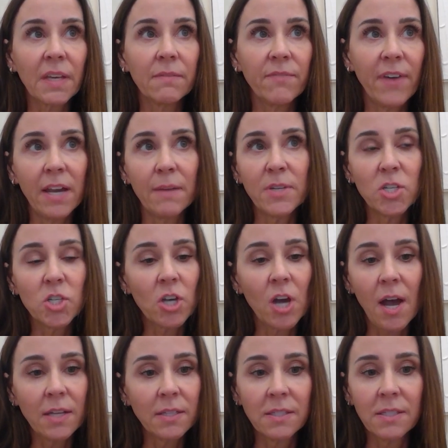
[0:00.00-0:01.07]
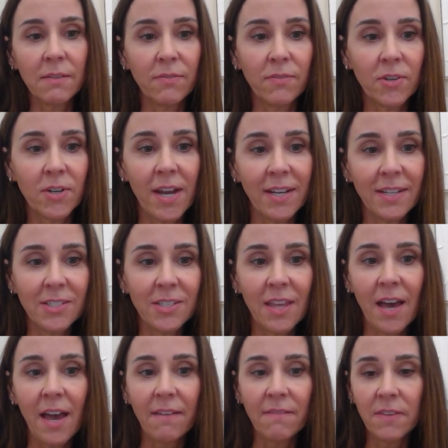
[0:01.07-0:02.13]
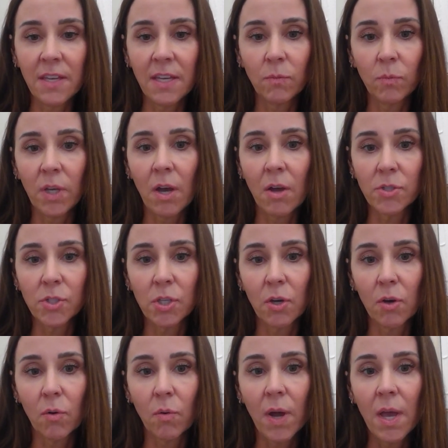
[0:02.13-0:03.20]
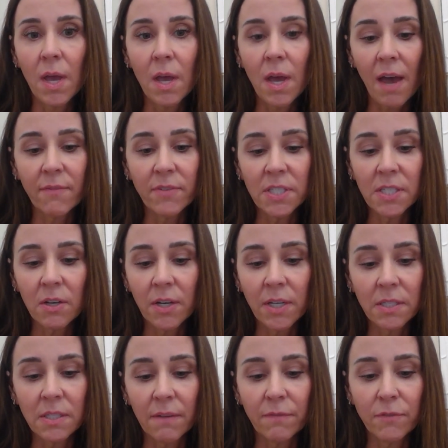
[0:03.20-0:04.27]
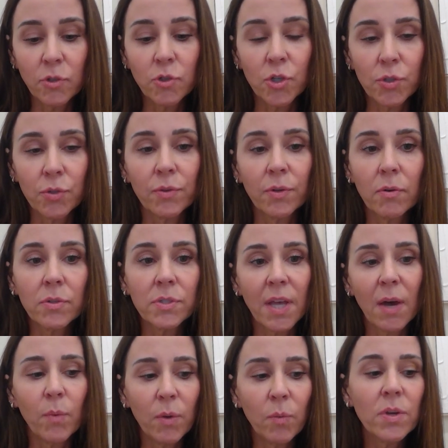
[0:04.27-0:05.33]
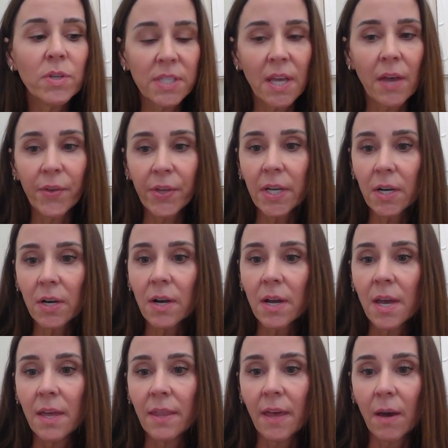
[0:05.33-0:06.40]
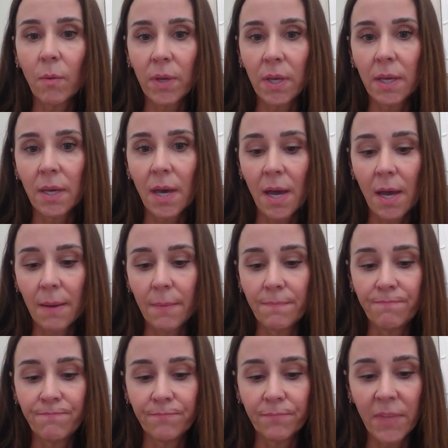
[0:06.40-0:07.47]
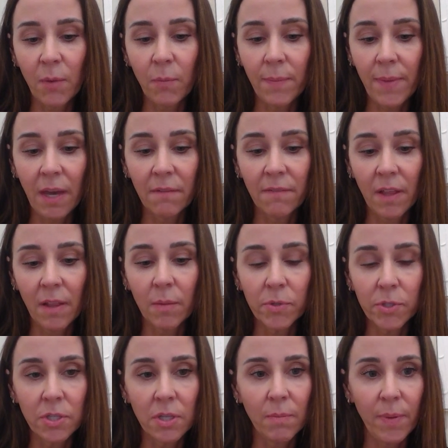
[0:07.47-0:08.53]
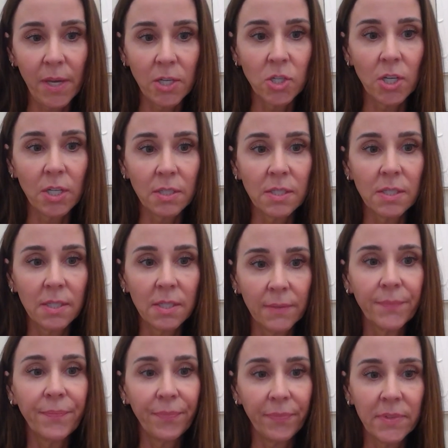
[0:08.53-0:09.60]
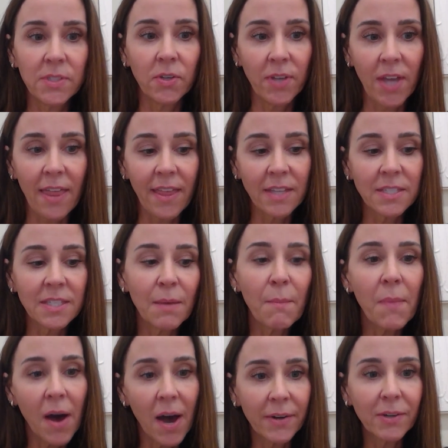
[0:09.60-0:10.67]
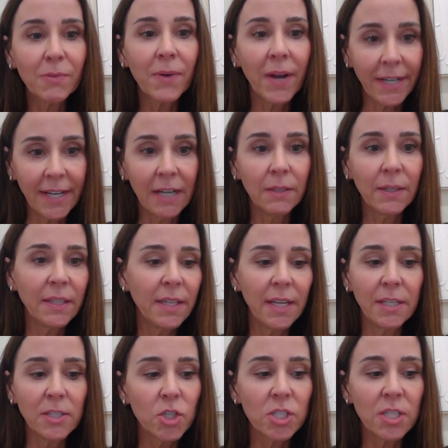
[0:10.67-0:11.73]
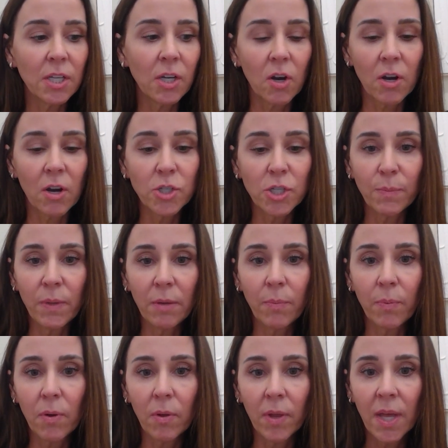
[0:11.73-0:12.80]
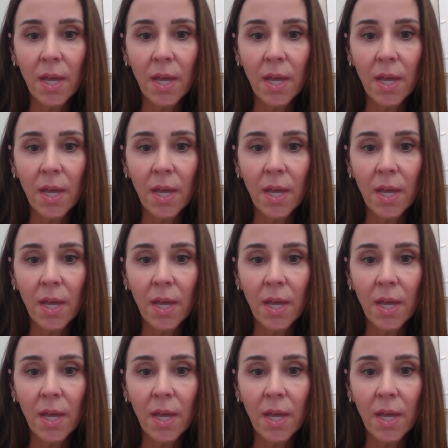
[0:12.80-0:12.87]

vitamin shots if you're not into the IV. And we also have a series of nutraceuticals that we will sell here that we make available to the patients. So yeah, that's the model right now. And then just encouraging people